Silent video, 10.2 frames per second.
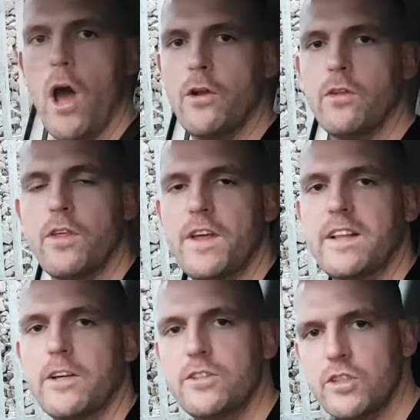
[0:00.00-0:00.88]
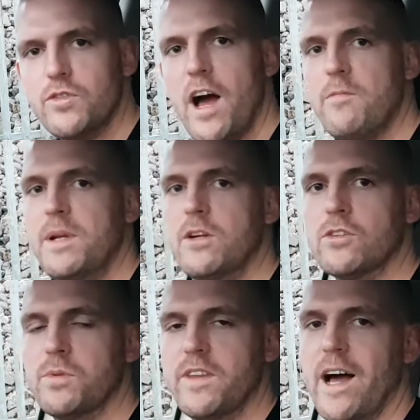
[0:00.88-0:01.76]
Another thing that used to drive me
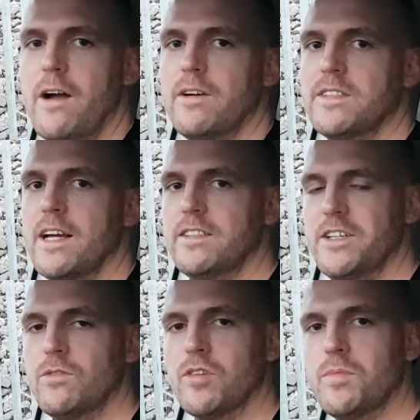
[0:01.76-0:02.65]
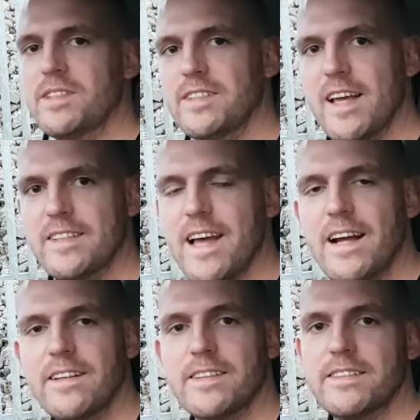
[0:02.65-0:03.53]
nuts with the RS 1800, which is
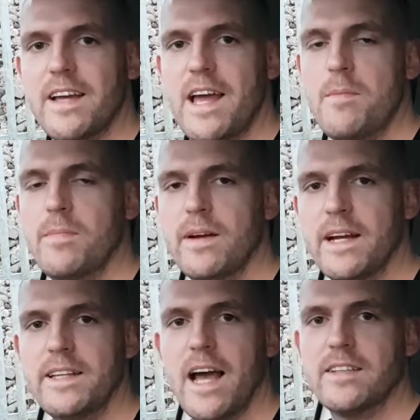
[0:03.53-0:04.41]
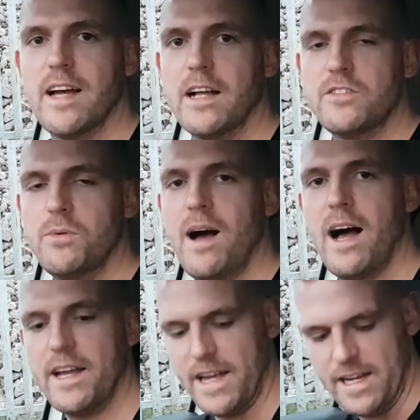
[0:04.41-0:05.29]
exactly the same in the
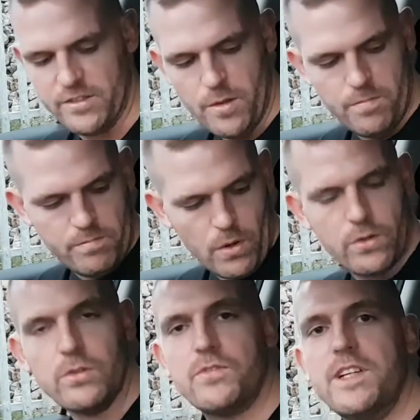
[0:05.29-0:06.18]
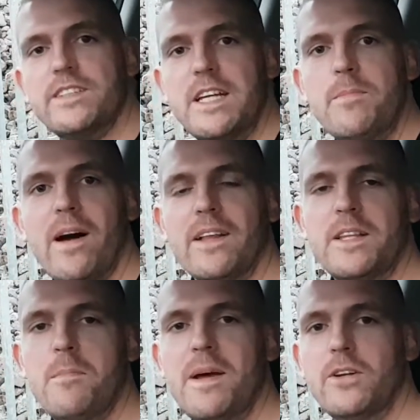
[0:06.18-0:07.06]
XR2i, is the buckles for your seatbelt
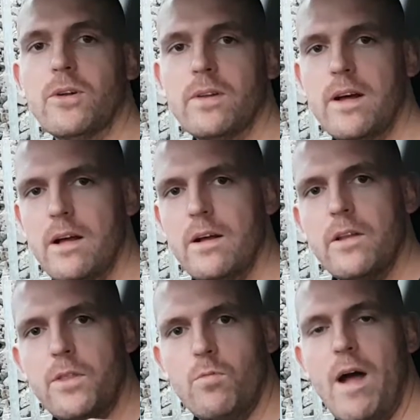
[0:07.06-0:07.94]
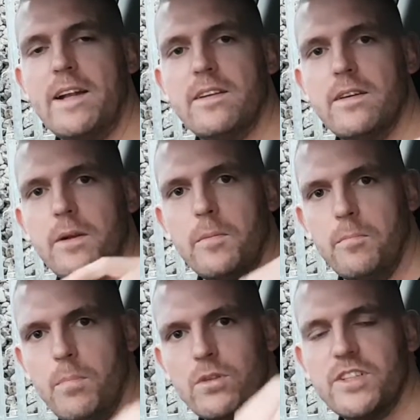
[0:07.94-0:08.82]
in the middle. The red
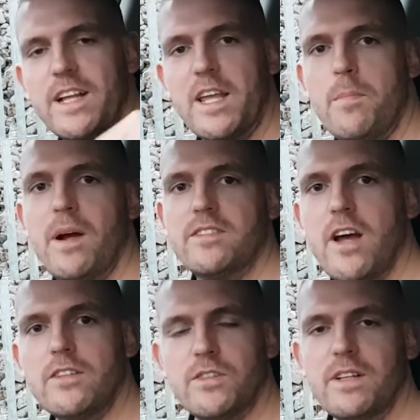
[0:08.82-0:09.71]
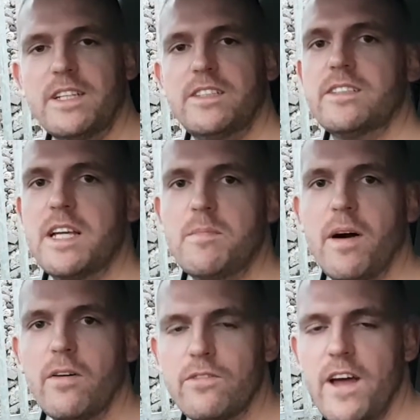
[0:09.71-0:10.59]
button that you press down to release your
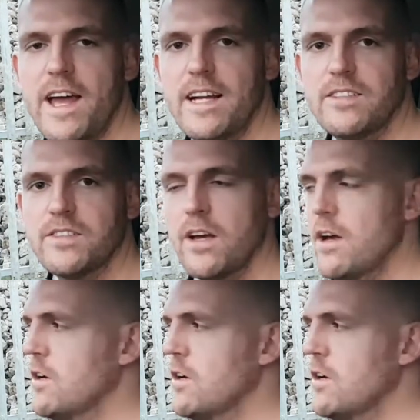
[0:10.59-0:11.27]
seatbelt fades.